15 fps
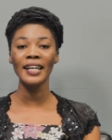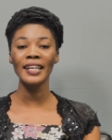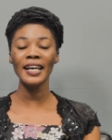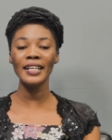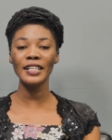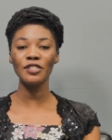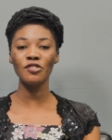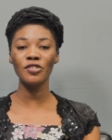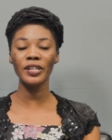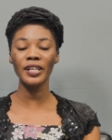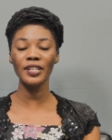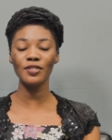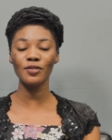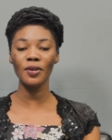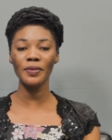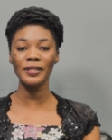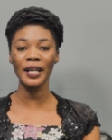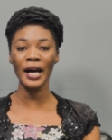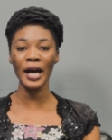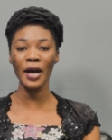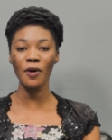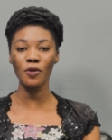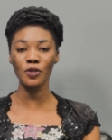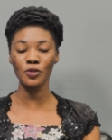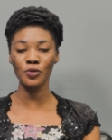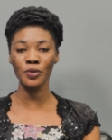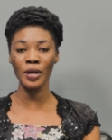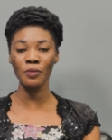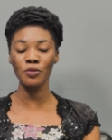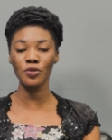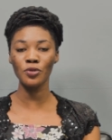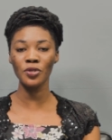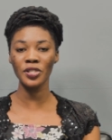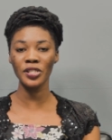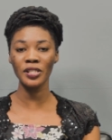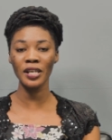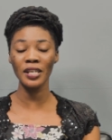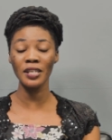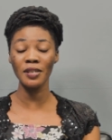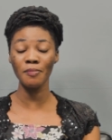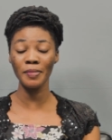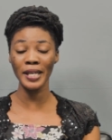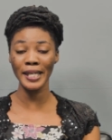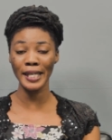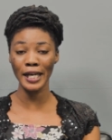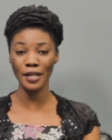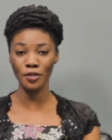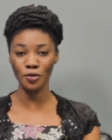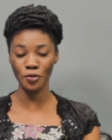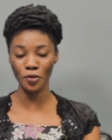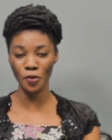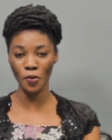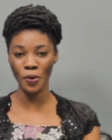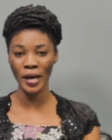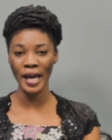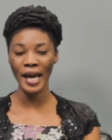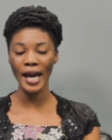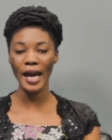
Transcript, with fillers: now your trending stories are air cost social and media and so no,